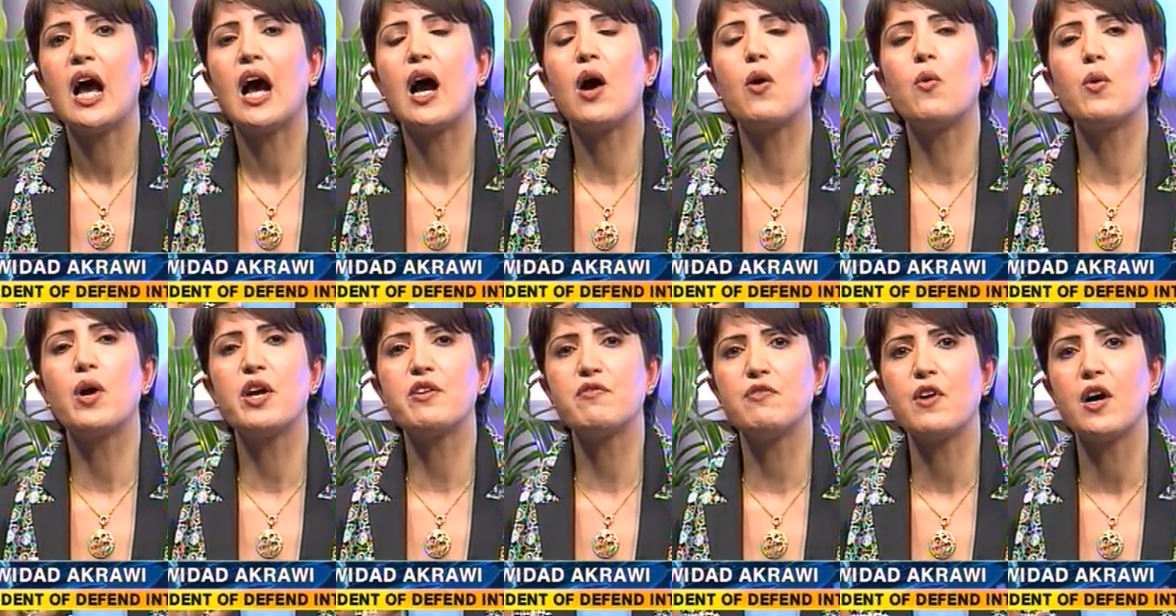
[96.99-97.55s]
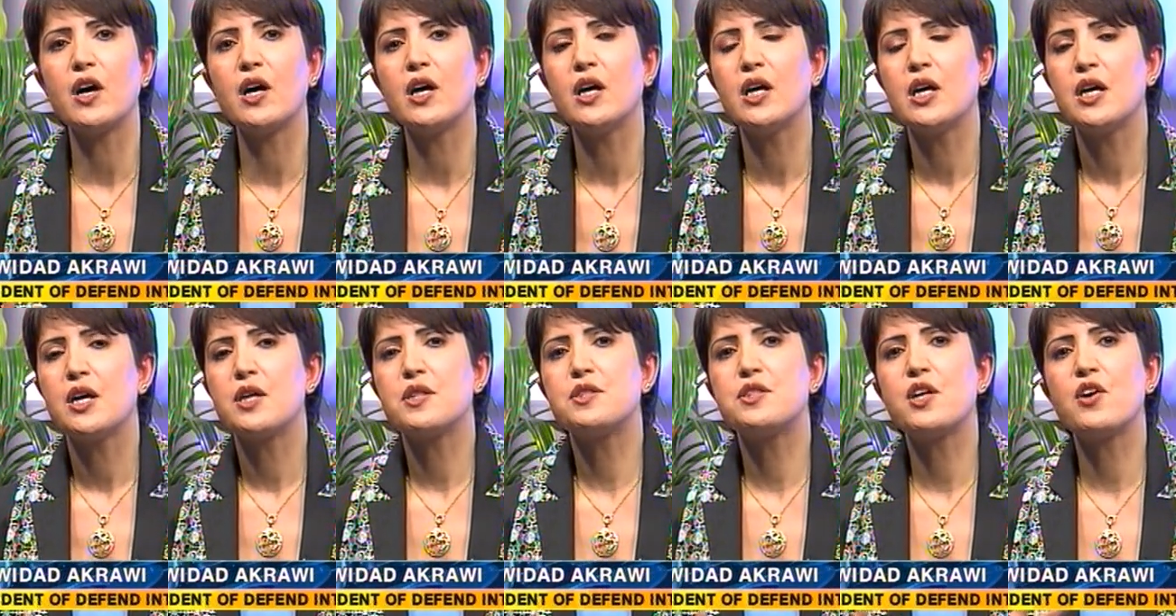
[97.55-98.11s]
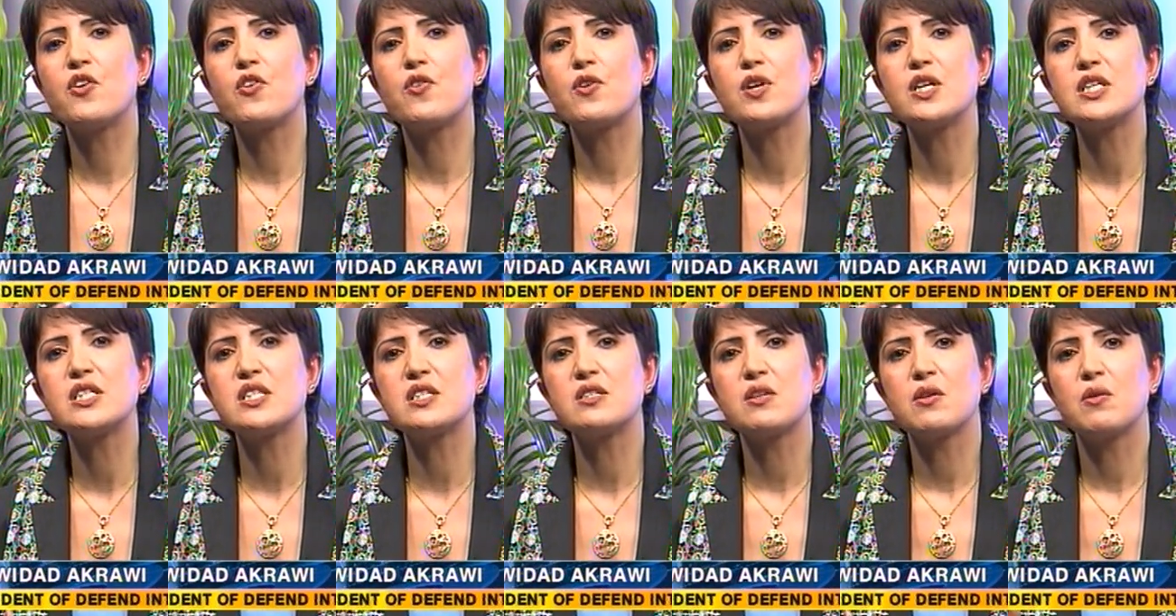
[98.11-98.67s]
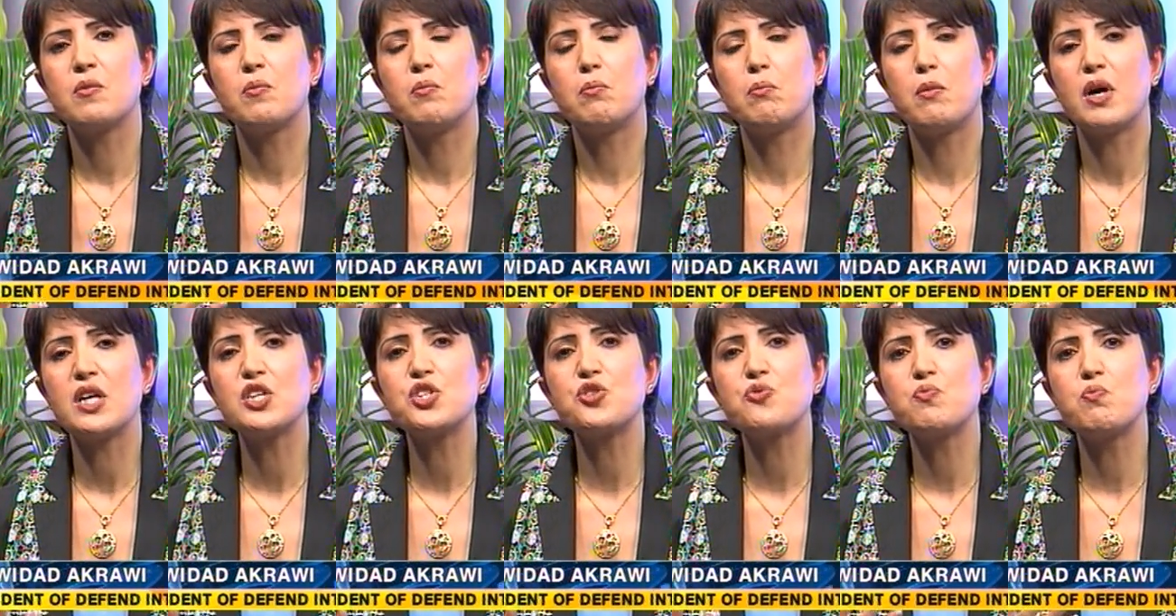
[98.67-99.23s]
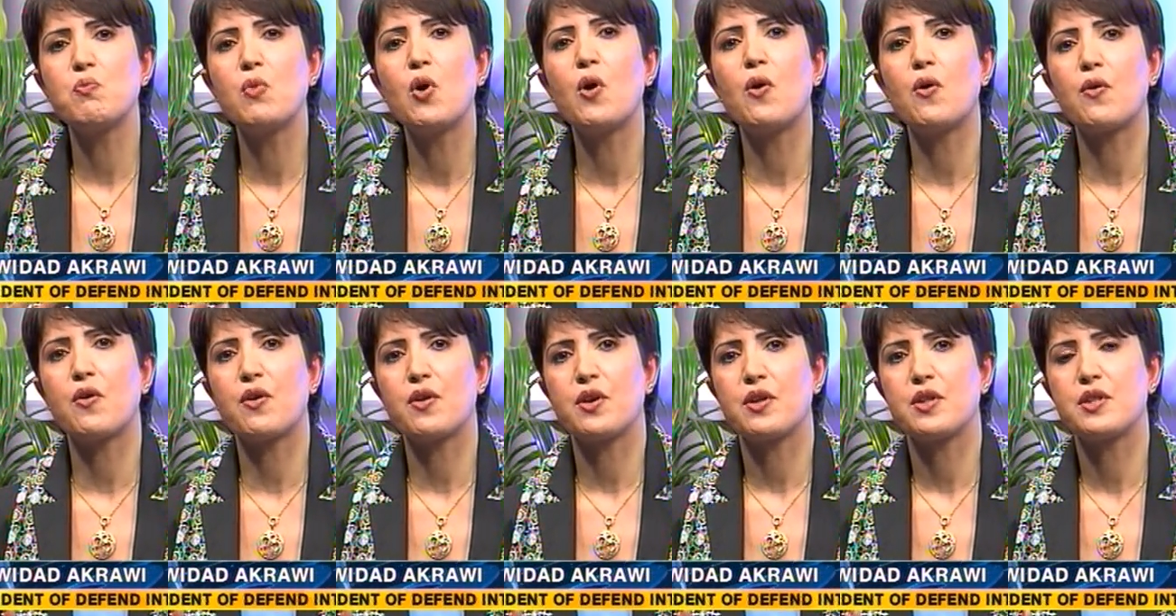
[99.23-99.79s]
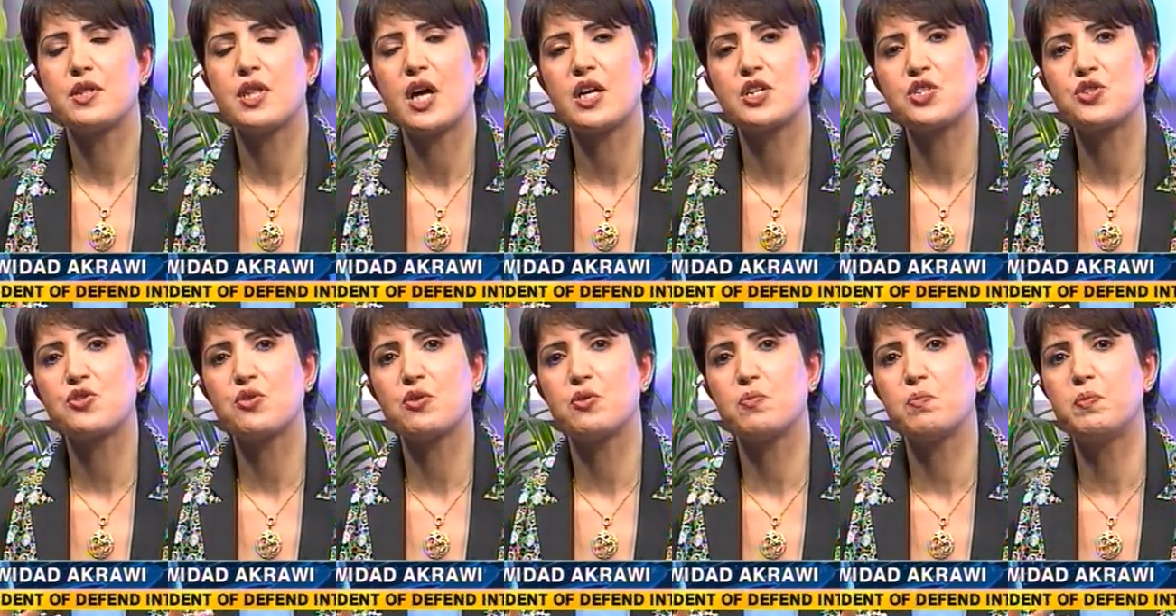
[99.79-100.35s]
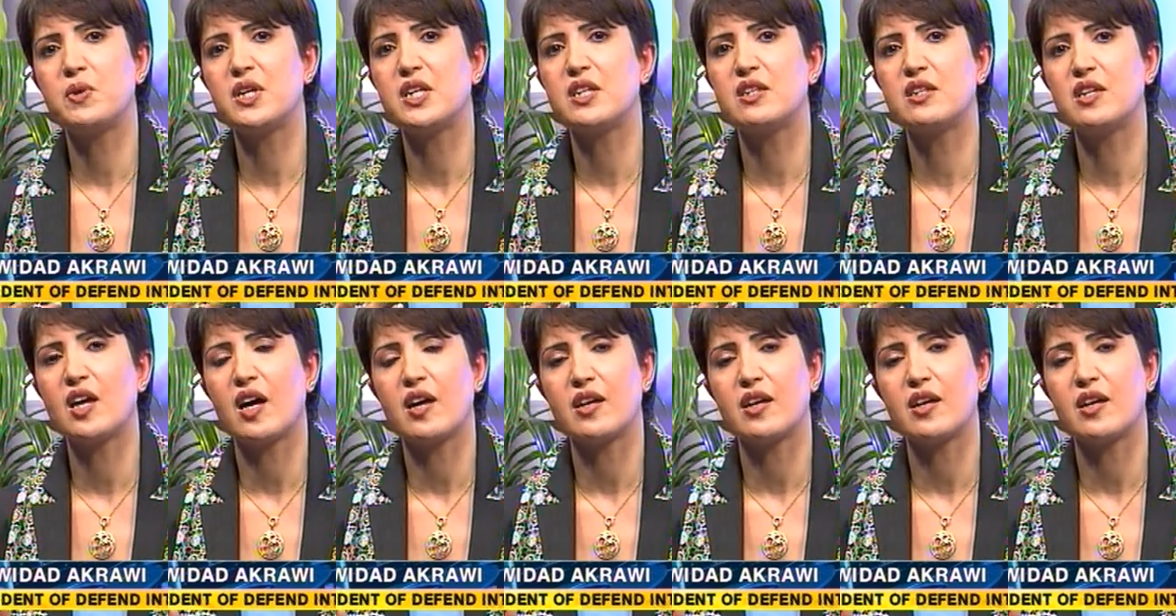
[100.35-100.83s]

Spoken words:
However, there is much more that should be